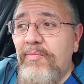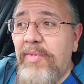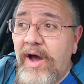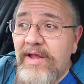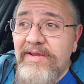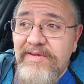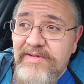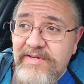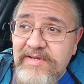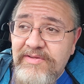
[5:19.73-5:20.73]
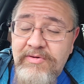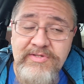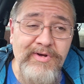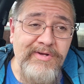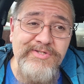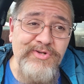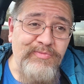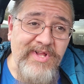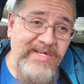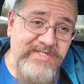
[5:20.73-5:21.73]
but there's also
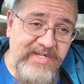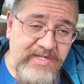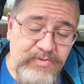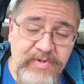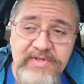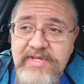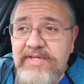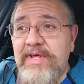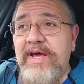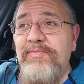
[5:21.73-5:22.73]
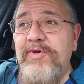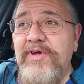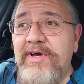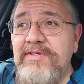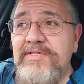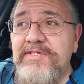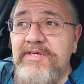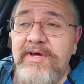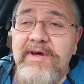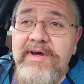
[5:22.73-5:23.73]
blessings within that because
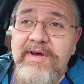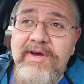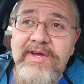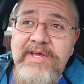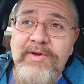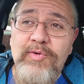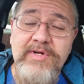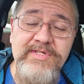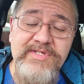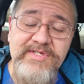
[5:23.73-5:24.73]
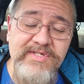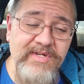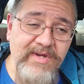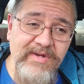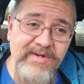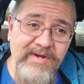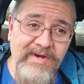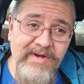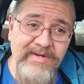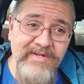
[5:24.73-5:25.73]
he was
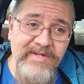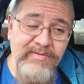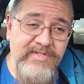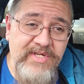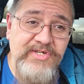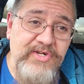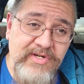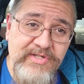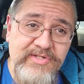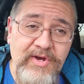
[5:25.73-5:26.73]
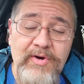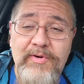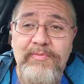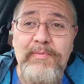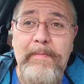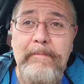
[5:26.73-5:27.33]
uh, he was injured. So